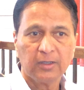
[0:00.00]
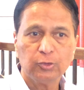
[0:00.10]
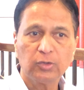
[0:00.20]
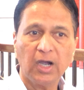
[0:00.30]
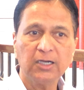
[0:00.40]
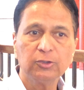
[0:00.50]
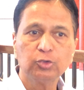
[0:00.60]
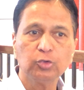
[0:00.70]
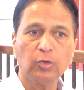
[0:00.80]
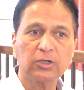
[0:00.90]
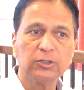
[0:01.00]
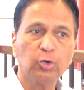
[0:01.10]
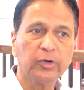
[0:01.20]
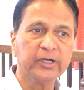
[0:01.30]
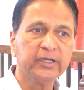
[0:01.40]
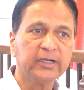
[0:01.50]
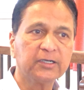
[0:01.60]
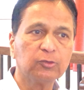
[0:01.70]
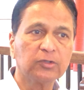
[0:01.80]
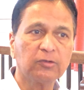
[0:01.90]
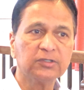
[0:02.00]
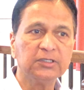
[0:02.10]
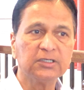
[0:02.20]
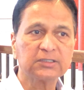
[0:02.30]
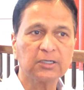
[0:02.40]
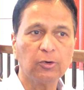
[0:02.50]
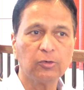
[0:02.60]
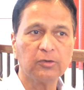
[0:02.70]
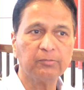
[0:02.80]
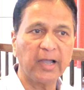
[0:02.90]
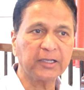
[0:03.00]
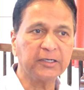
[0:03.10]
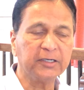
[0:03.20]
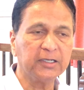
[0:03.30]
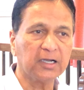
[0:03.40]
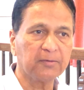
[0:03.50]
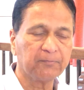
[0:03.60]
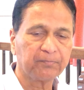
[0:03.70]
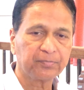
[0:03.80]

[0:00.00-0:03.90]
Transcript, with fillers: You can't do what a yogi did 2000 years ago back in India,